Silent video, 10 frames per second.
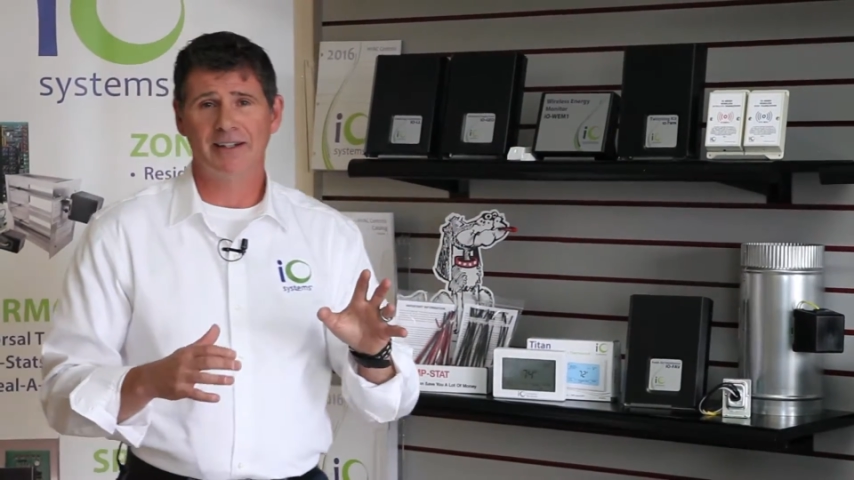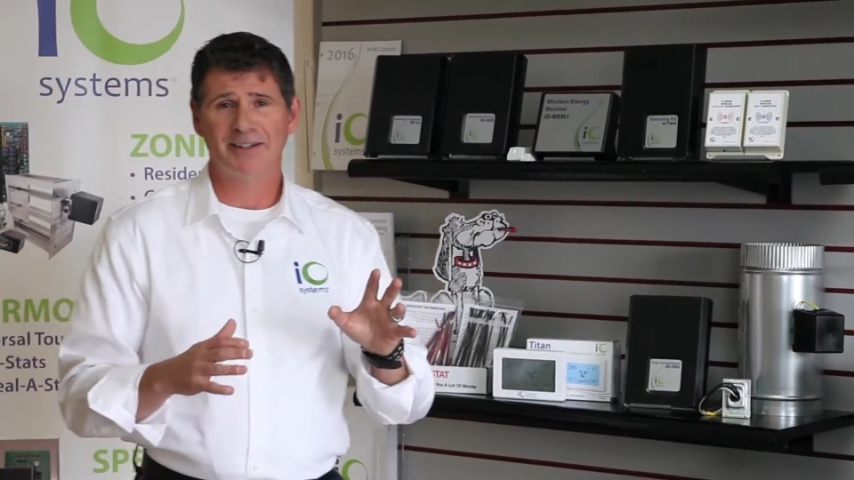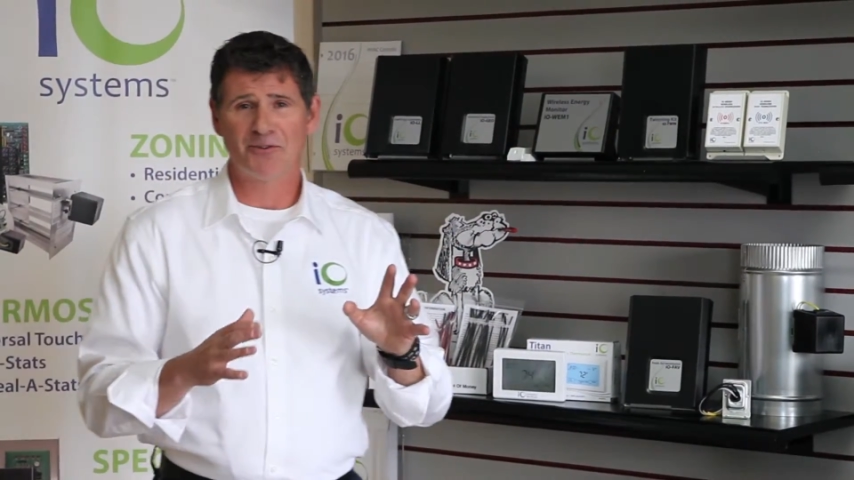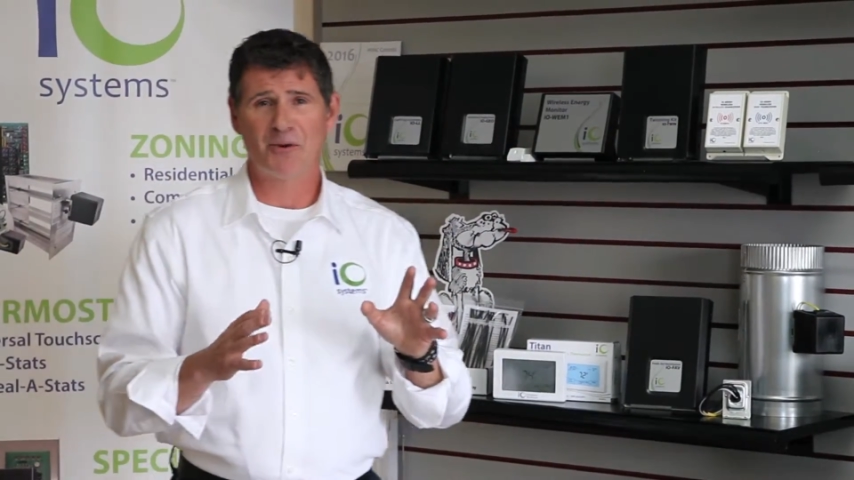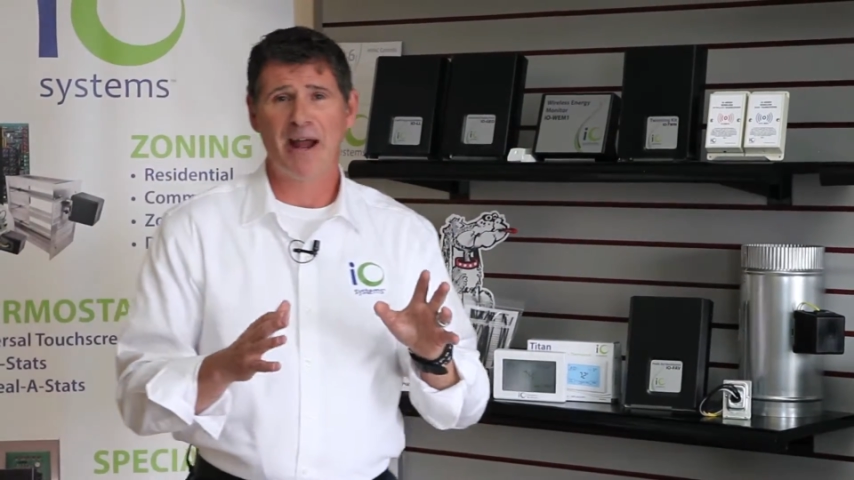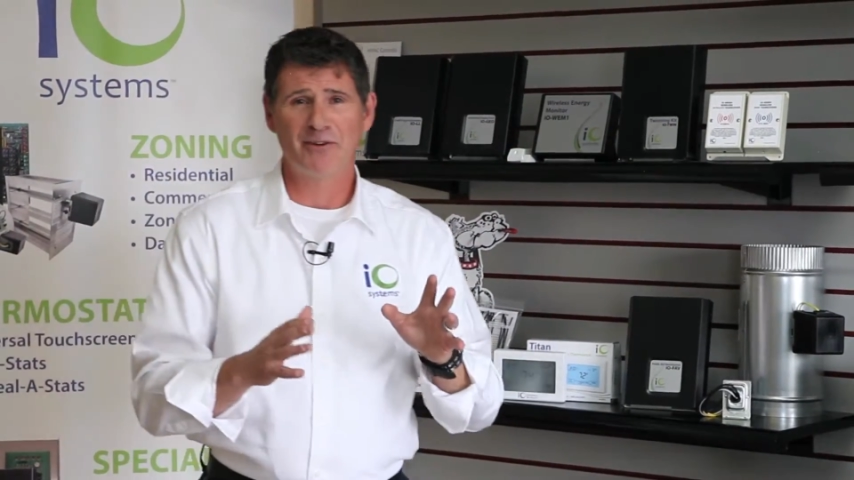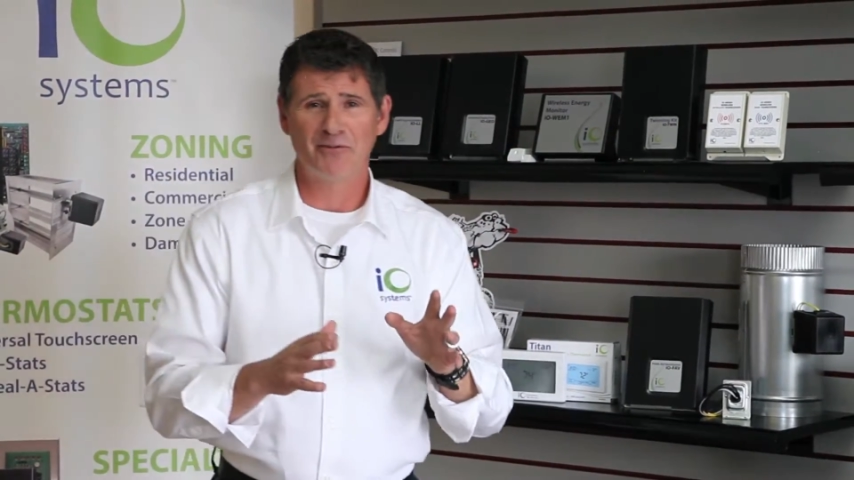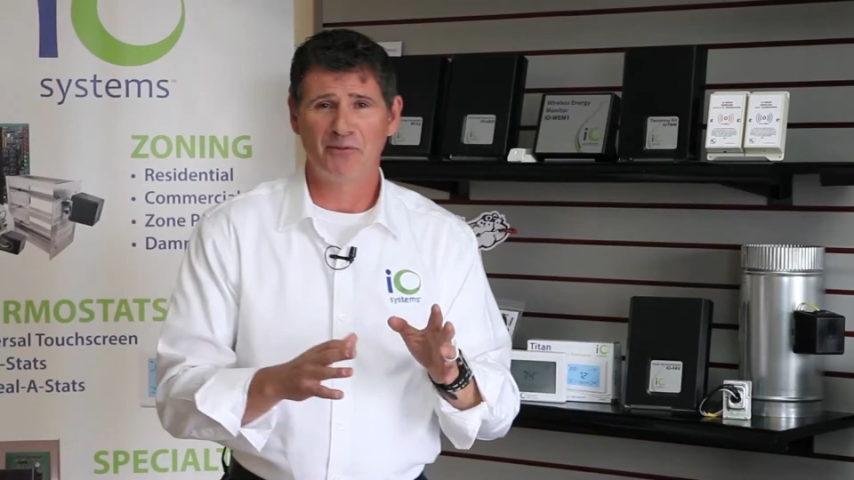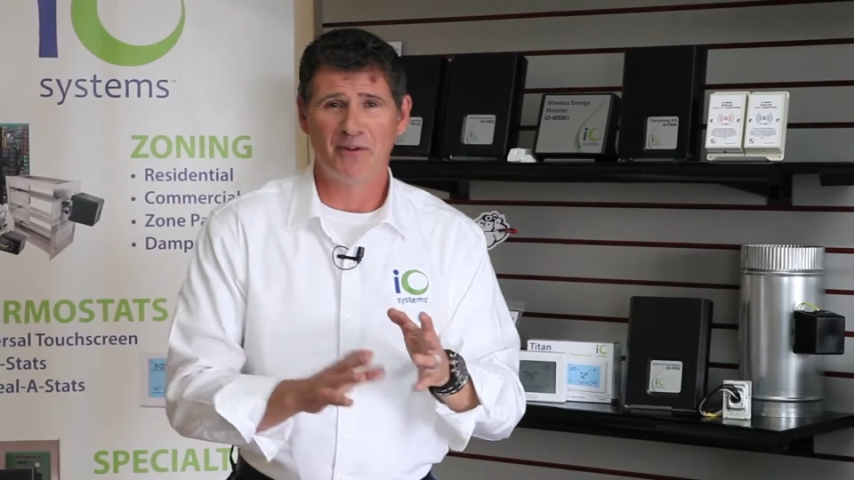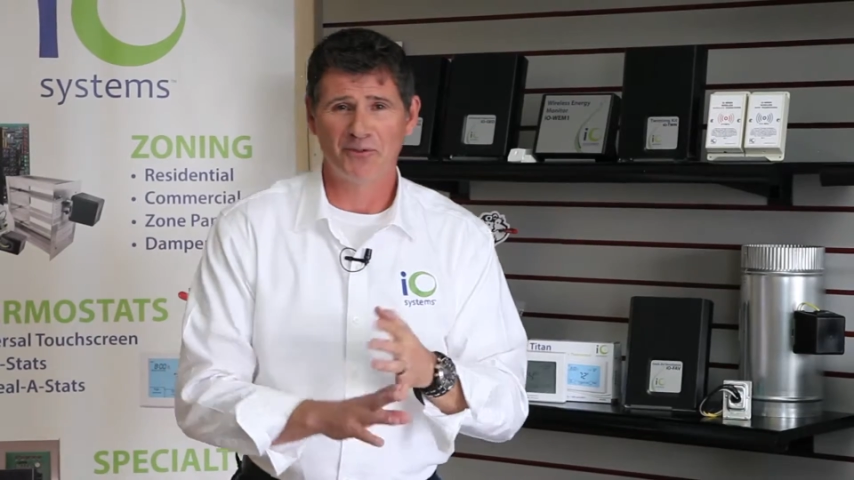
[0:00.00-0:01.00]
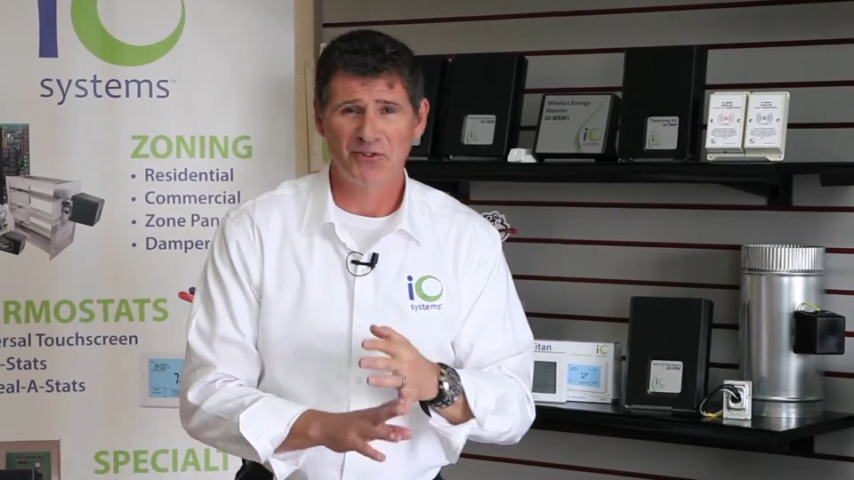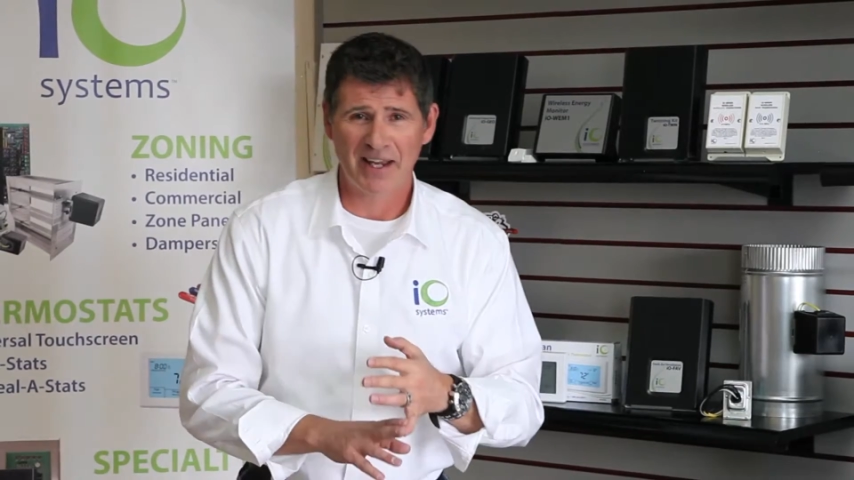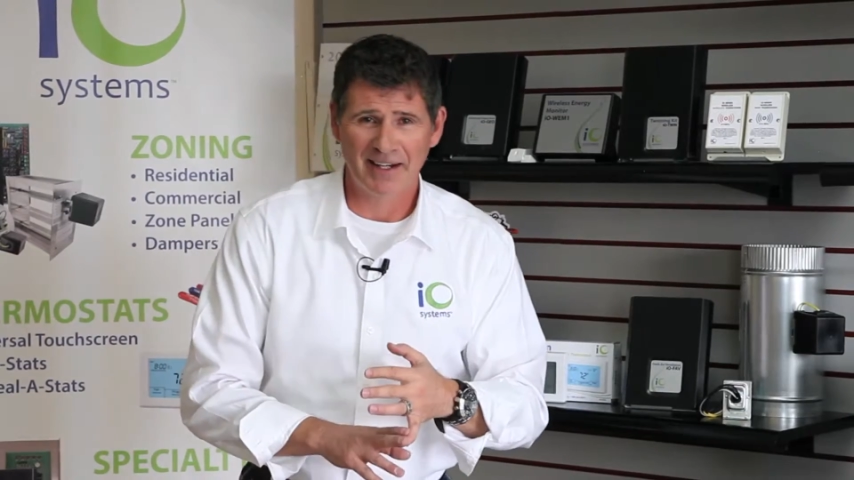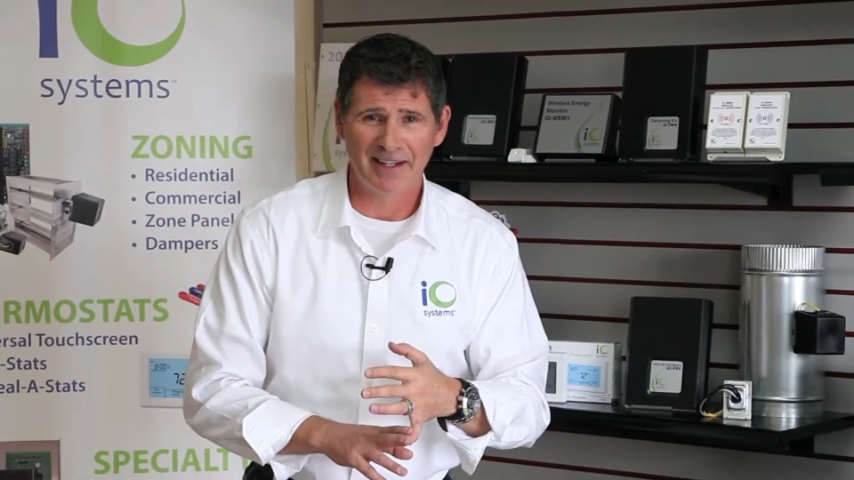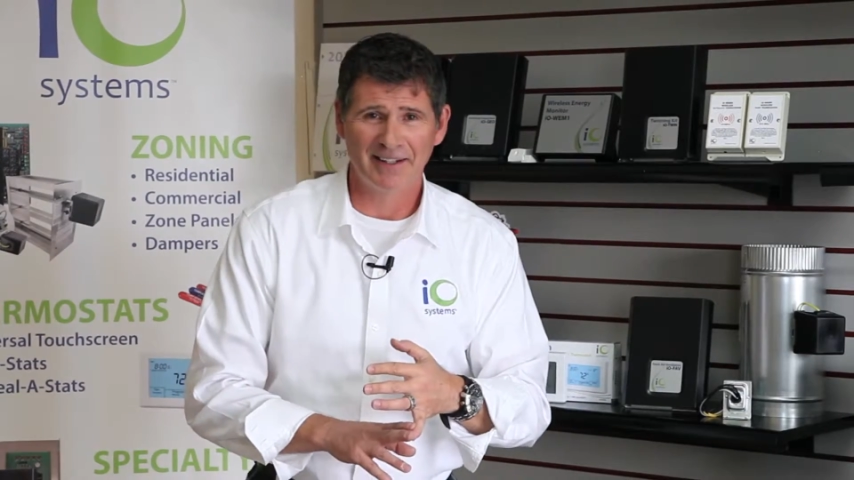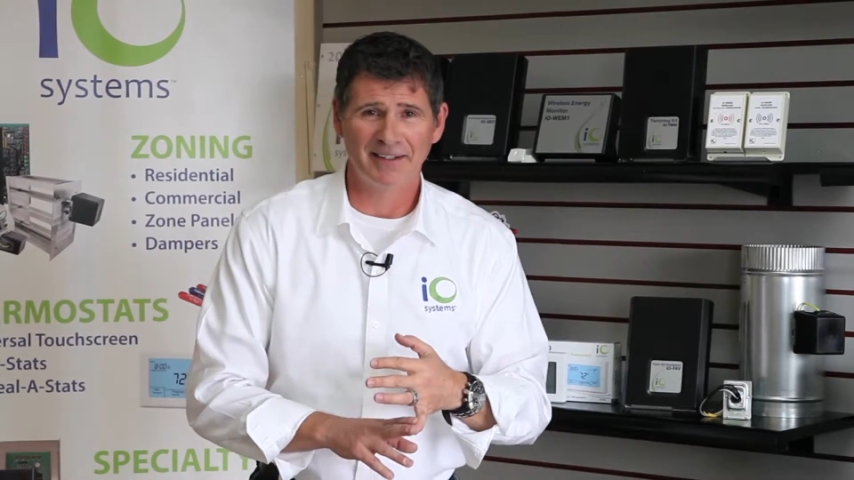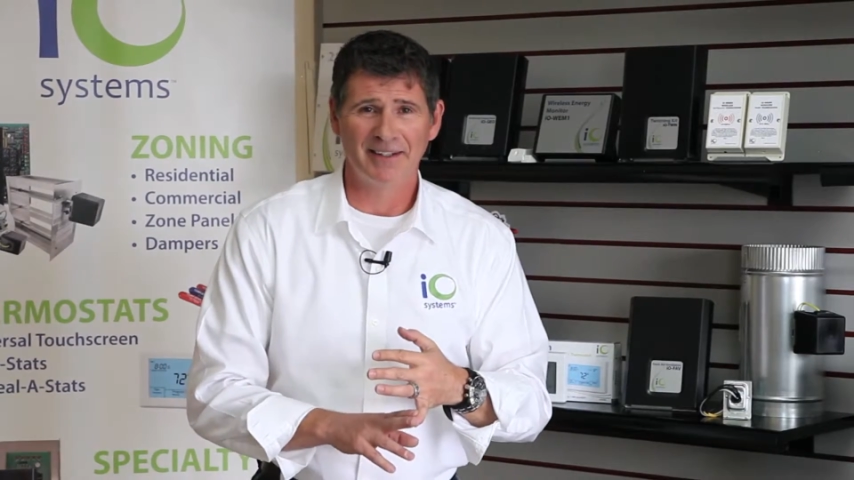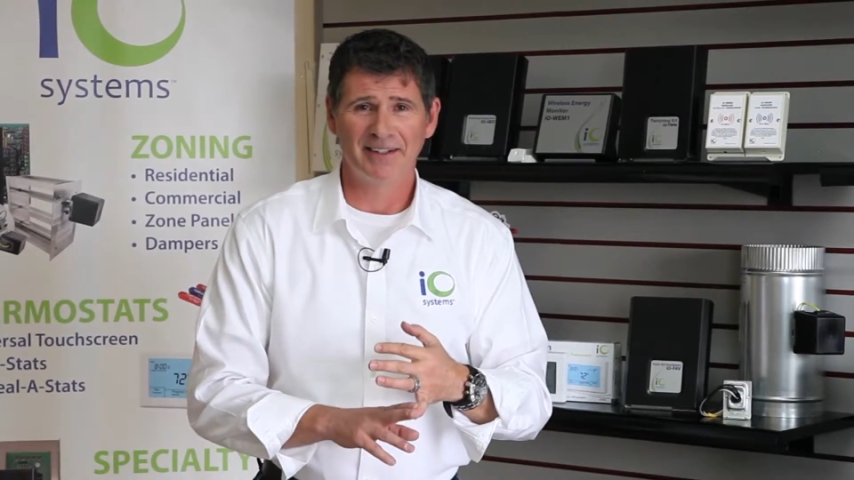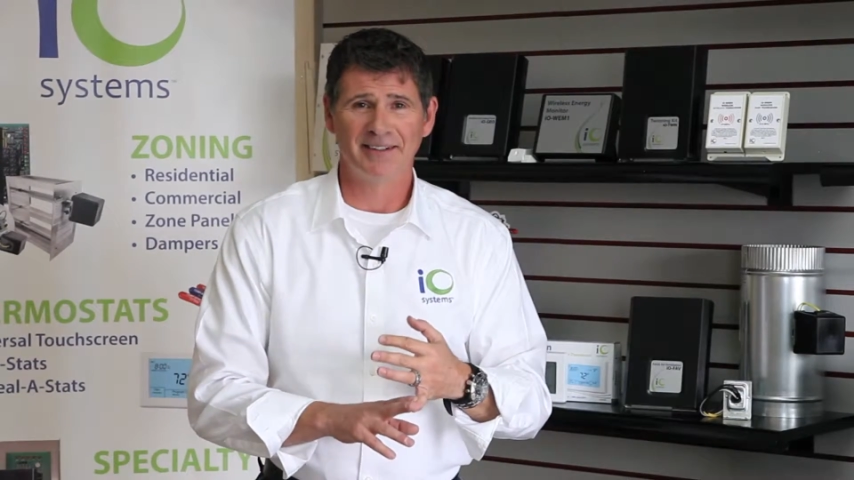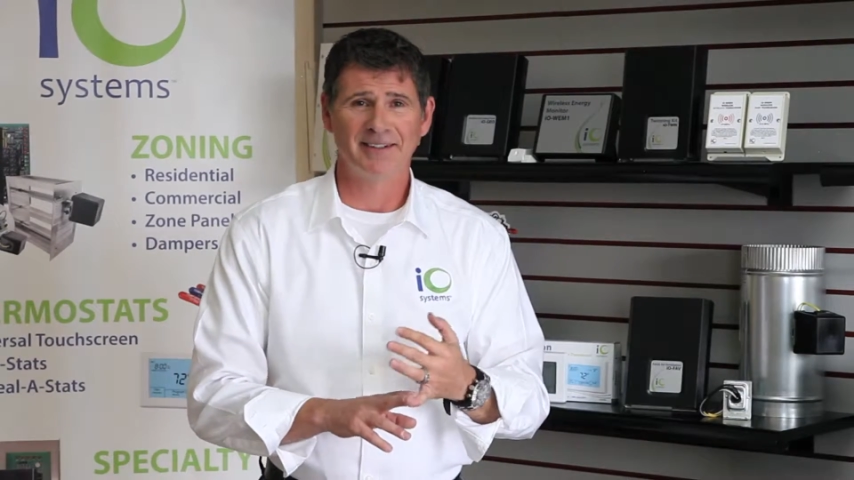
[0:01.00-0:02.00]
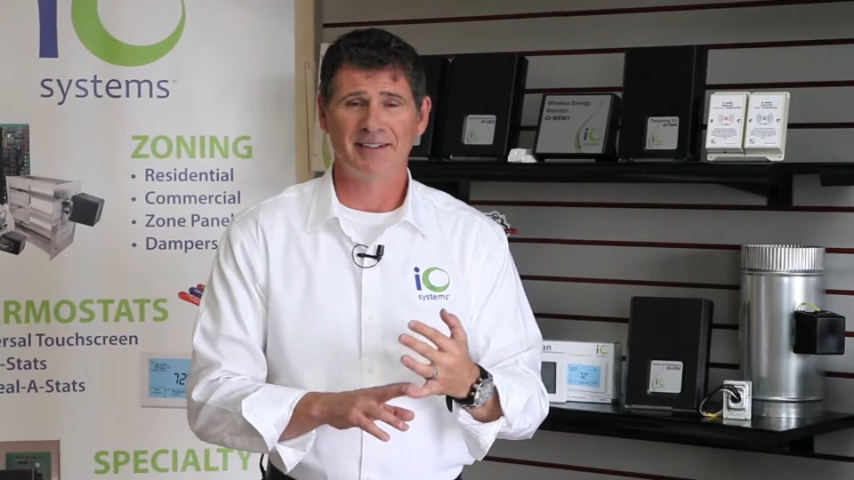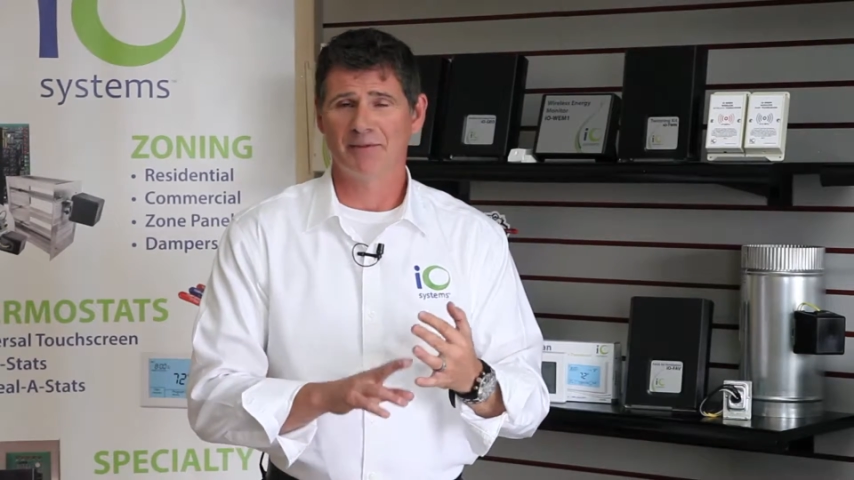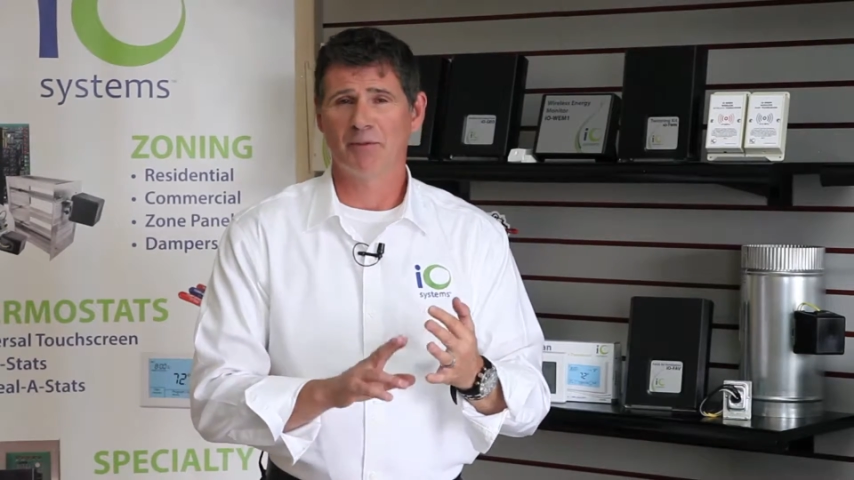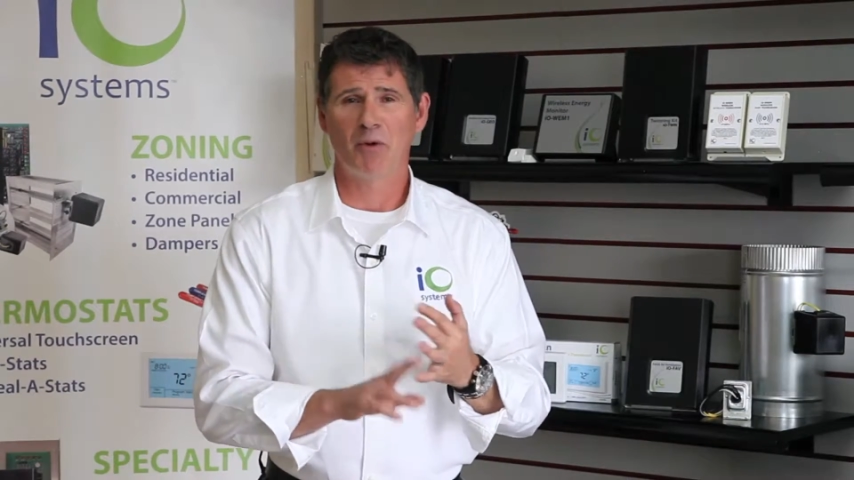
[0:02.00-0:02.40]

around if you've ever stayed at a